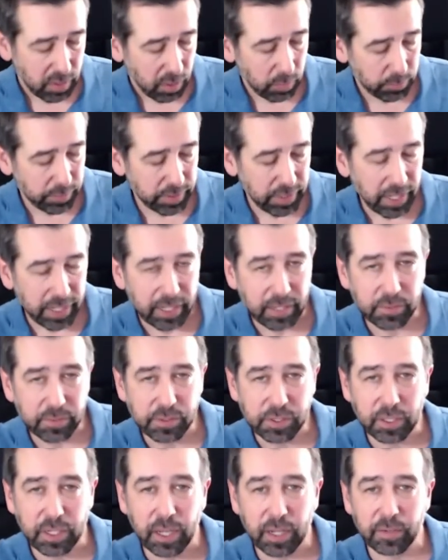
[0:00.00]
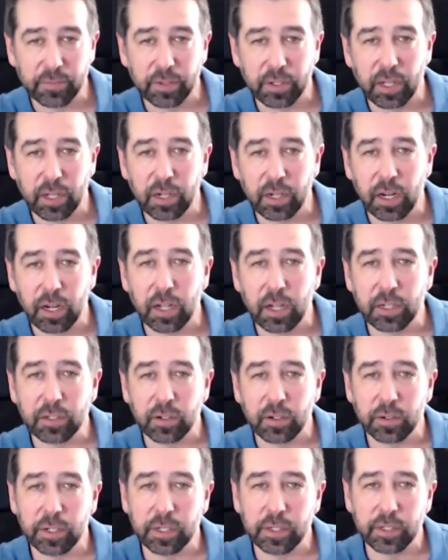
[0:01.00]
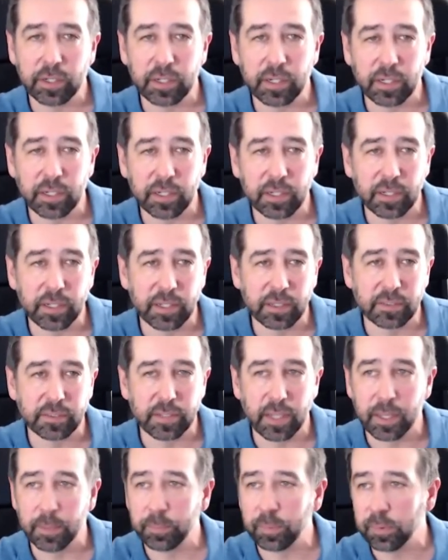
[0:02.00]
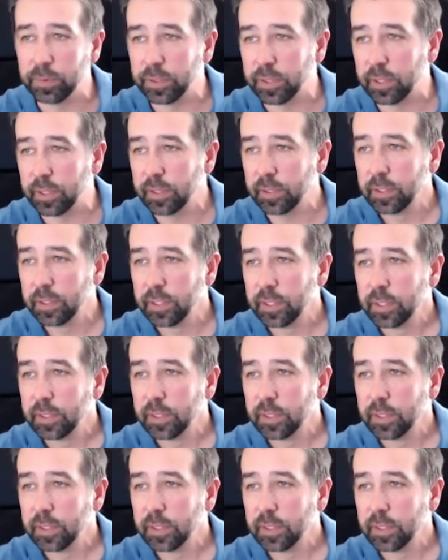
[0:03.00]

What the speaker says: hopefully that gives you kind of a concrete example there.